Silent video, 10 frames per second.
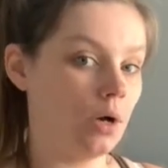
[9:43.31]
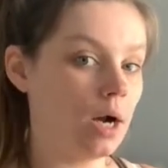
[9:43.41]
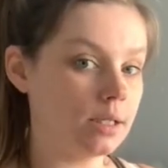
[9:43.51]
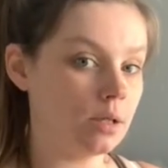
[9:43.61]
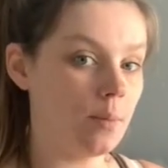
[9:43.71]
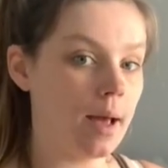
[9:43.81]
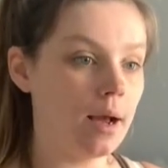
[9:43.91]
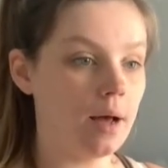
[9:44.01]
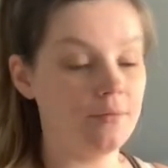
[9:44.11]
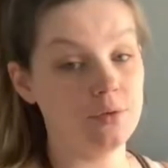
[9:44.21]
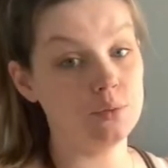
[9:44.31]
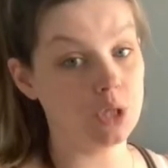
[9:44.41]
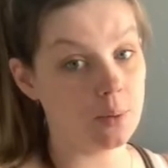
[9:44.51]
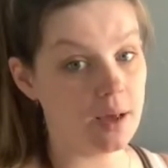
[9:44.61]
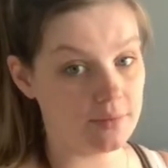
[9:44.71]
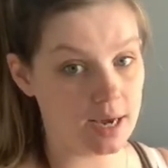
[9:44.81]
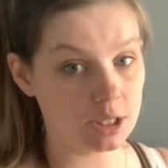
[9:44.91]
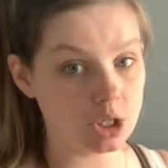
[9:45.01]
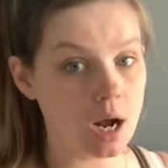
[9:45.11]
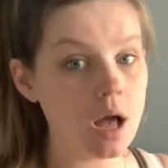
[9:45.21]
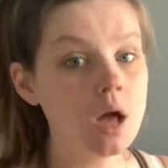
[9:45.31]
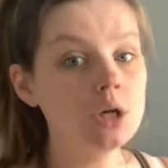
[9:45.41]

hospital bag if you don't have an extra.